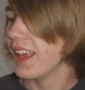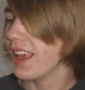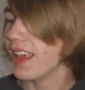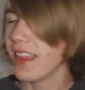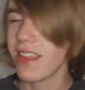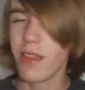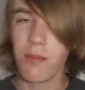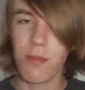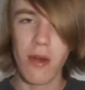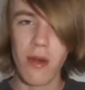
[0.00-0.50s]

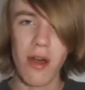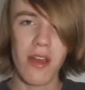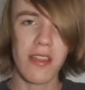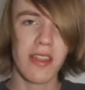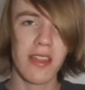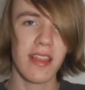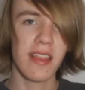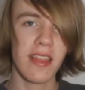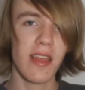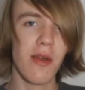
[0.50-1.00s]
it's the
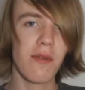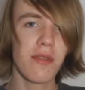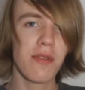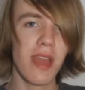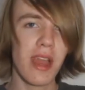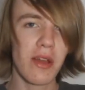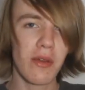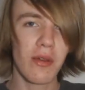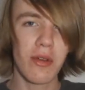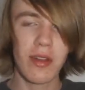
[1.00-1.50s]
Boston
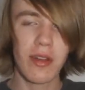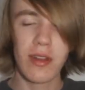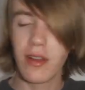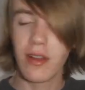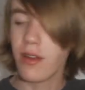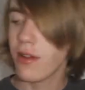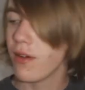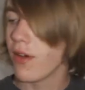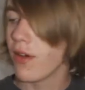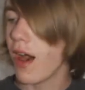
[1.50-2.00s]
self-titled
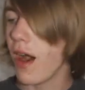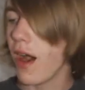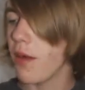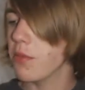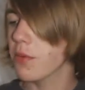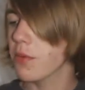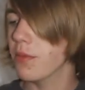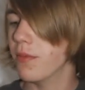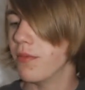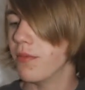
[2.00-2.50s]

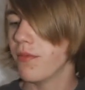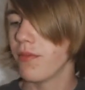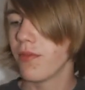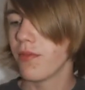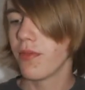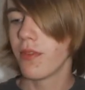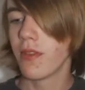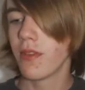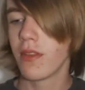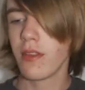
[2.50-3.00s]
album.
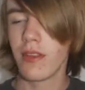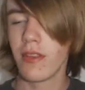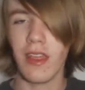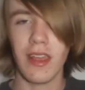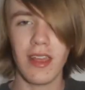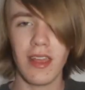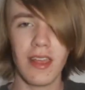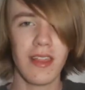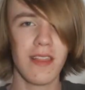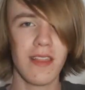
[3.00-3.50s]

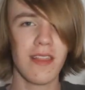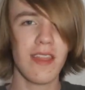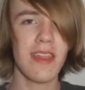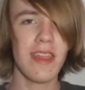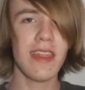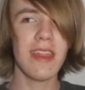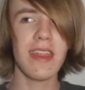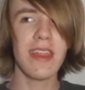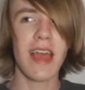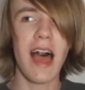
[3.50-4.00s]
Like
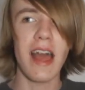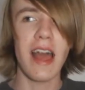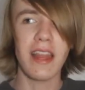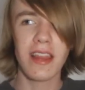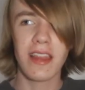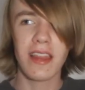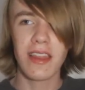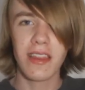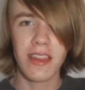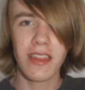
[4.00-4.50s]
this is
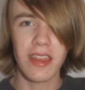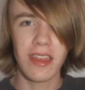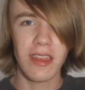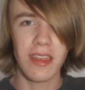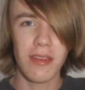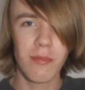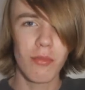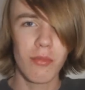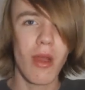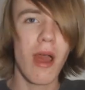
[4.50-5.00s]

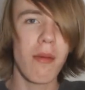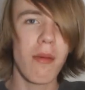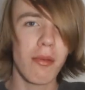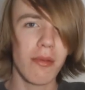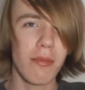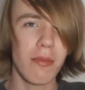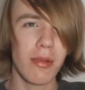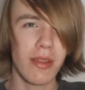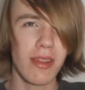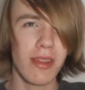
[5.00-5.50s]
honestly
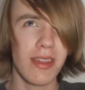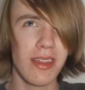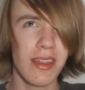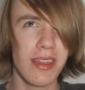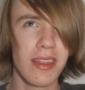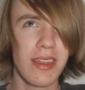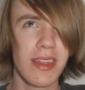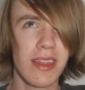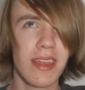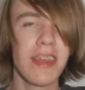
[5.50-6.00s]

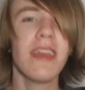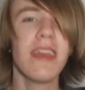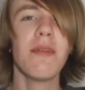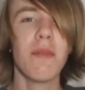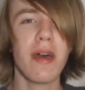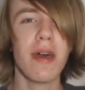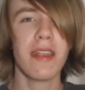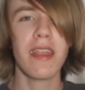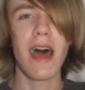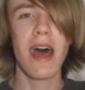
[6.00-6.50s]
probably
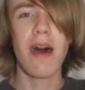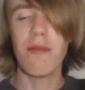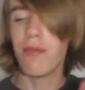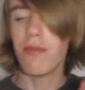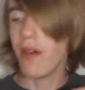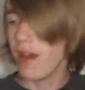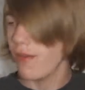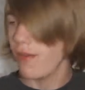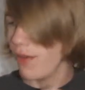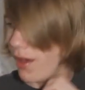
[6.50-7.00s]
in my top
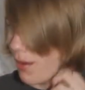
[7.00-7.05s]
five